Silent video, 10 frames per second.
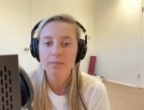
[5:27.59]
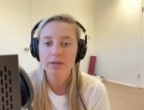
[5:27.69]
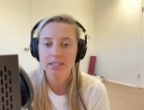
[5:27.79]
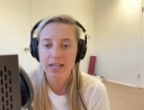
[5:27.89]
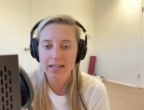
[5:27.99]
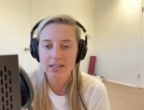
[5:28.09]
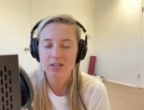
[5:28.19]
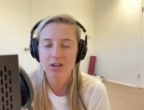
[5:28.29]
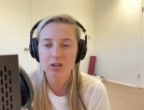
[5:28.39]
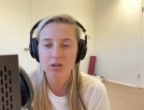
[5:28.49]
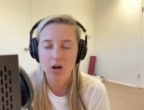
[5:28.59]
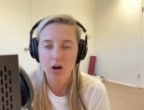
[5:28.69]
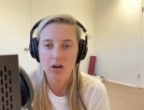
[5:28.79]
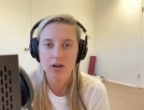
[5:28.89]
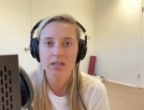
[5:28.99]
but it takes a
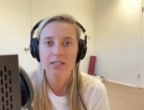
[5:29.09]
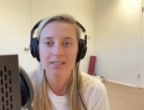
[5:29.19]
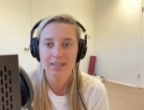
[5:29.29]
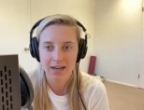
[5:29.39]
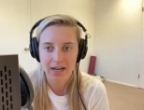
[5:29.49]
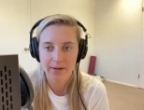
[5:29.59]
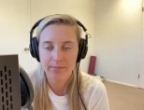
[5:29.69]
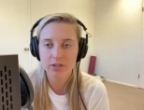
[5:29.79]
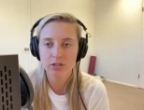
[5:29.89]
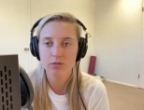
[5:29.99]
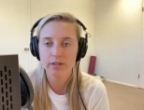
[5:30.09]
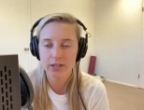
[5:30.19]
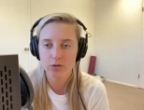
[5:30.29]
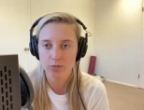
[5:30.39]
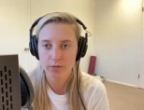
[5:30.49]
long time to
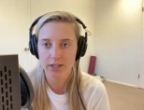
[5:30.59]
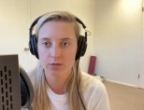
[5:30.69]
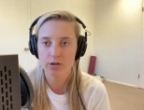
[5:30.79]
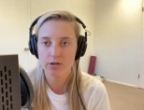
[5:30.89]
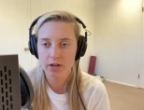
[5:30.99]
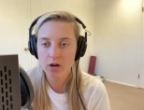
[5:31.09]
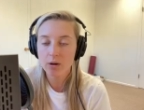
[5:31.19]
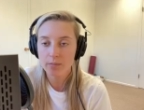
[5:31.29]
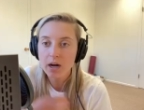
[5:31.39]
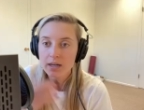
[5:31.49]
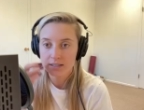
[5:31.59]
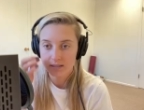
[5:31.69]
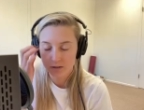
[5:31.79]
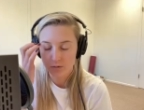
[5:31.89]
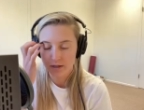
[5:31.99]
get to a place where you're like, oh, I'm not
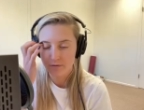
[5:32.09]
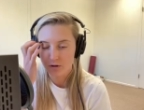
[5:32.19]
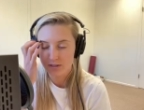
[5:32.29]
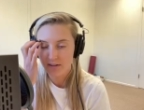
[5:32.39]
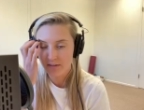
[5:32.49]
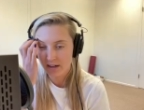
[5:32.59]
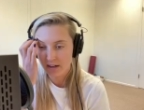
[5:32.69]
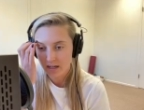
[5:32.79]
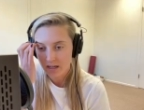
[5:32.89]
dizzy twenty-four seven.